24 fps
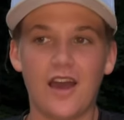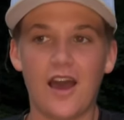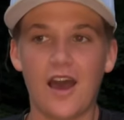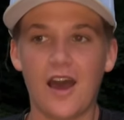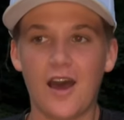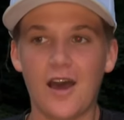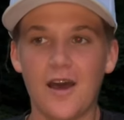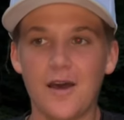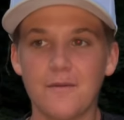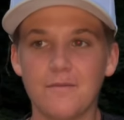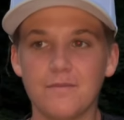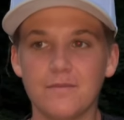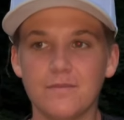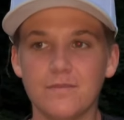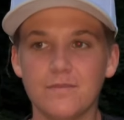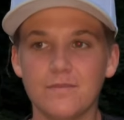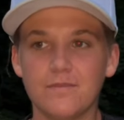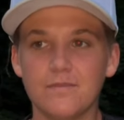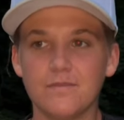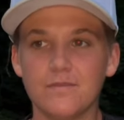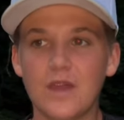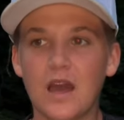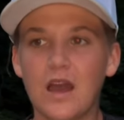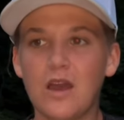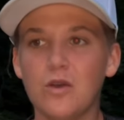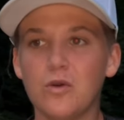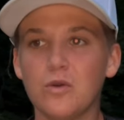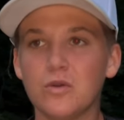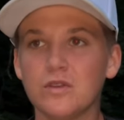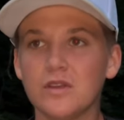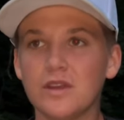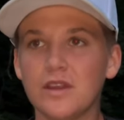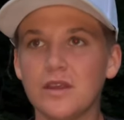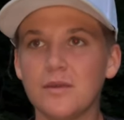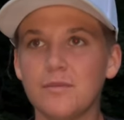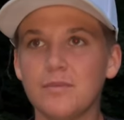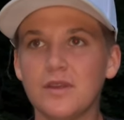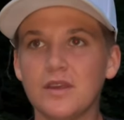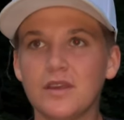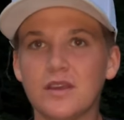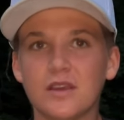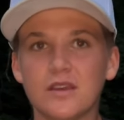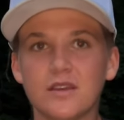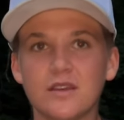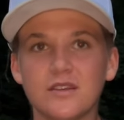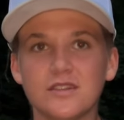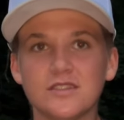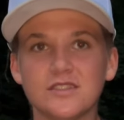Um, not only
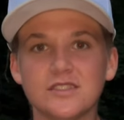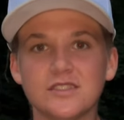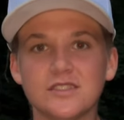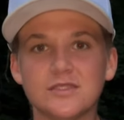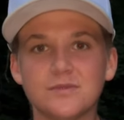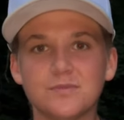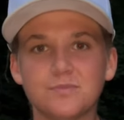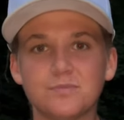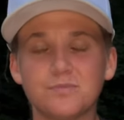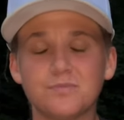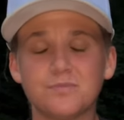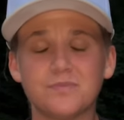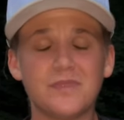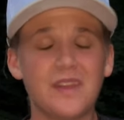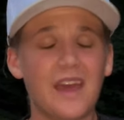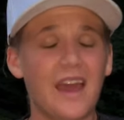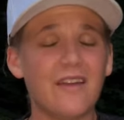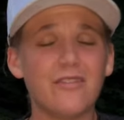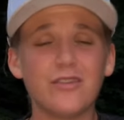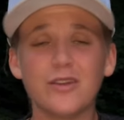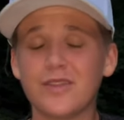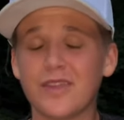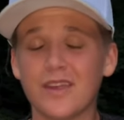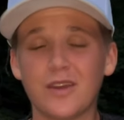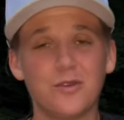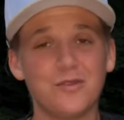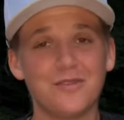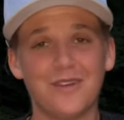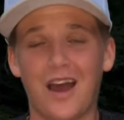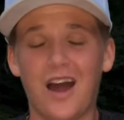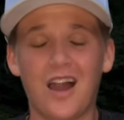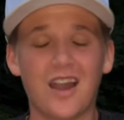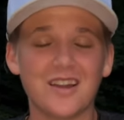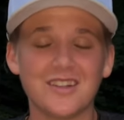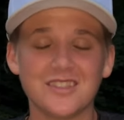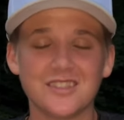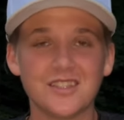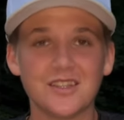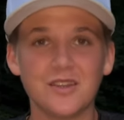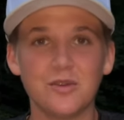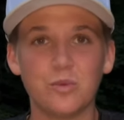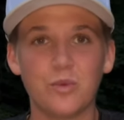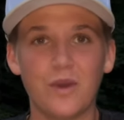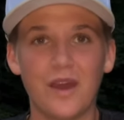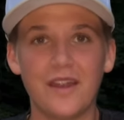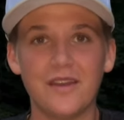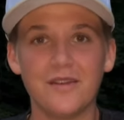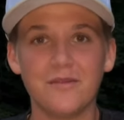because everything honestly
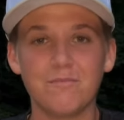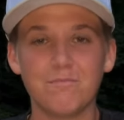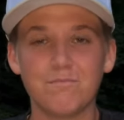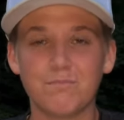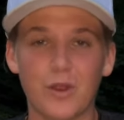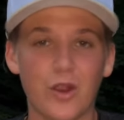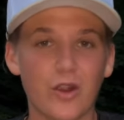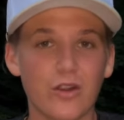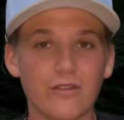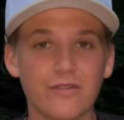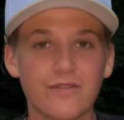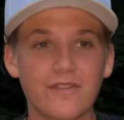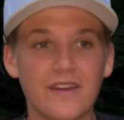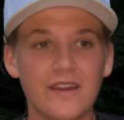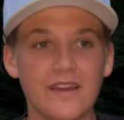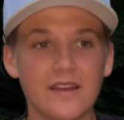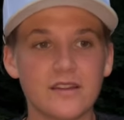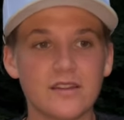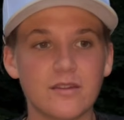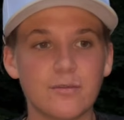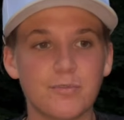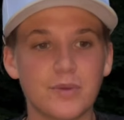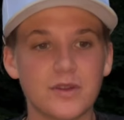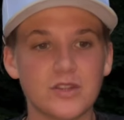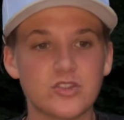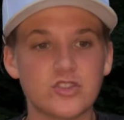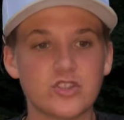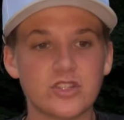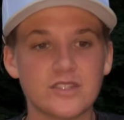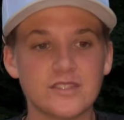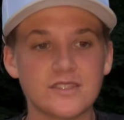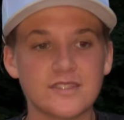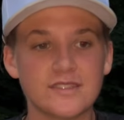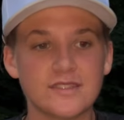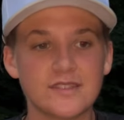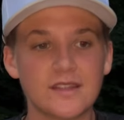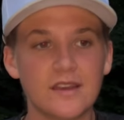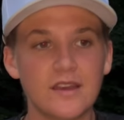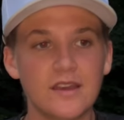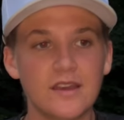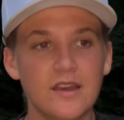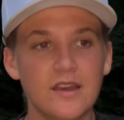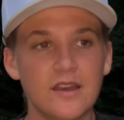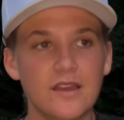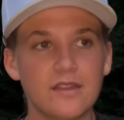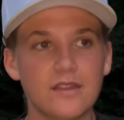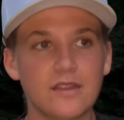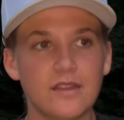went perfect, but just
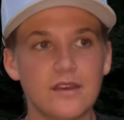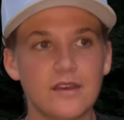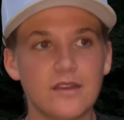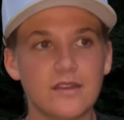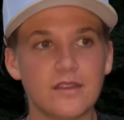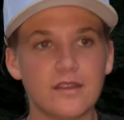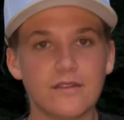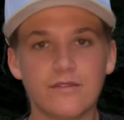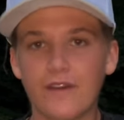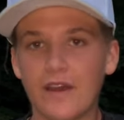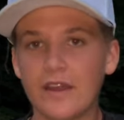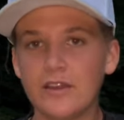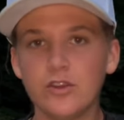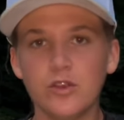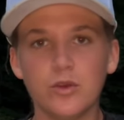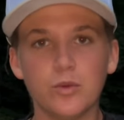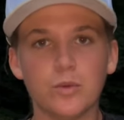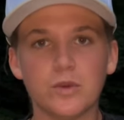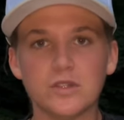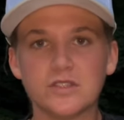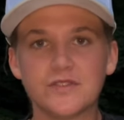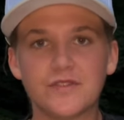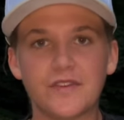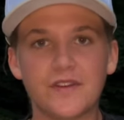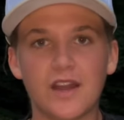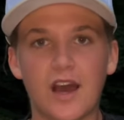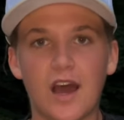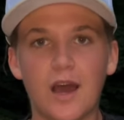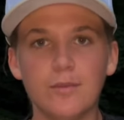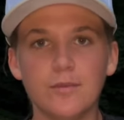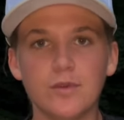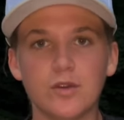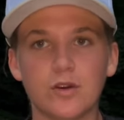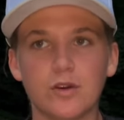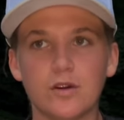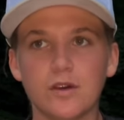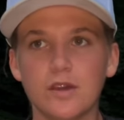the the venue was phenomenal.